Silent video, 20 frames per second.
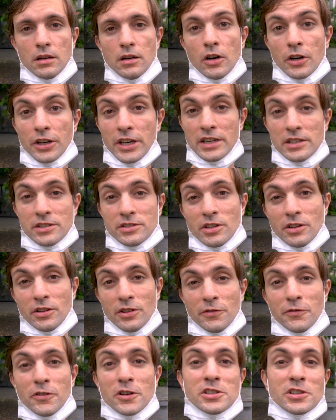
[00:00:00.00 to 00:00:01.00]
Okay, so
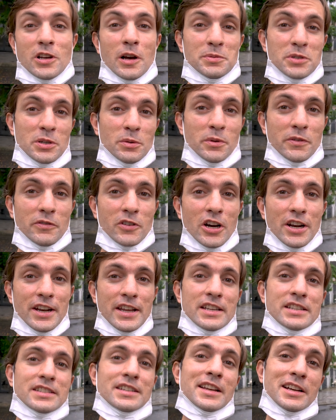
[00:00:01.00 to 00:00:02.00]
the first option we've got
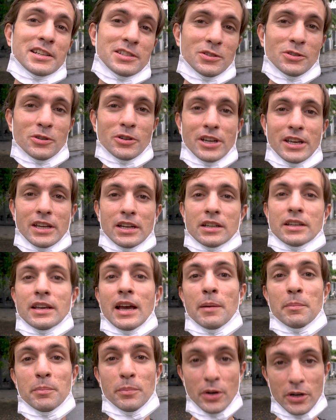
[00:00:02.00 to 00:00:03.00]
is next door in
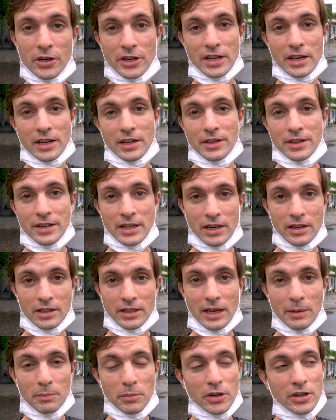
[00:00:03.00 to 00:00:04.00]
Cambodia. Now,
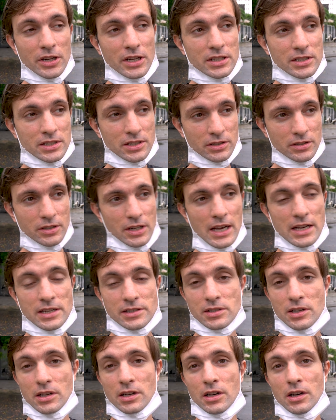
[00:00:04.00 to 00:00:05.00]
Cambodia still
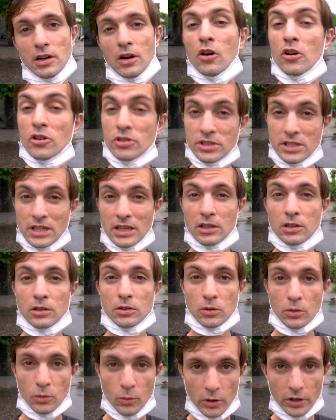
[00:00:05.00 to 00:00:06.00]
has a
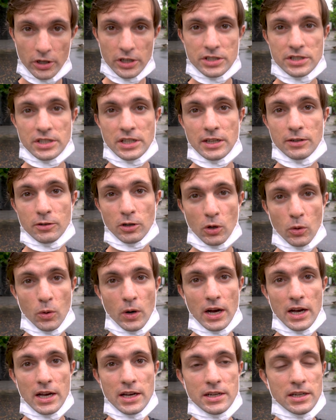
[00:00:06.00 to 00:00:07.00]
hotel quarantine
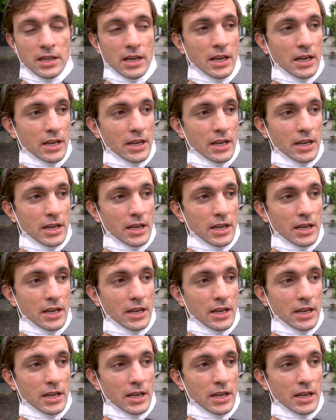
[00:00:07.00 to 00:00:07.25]
required.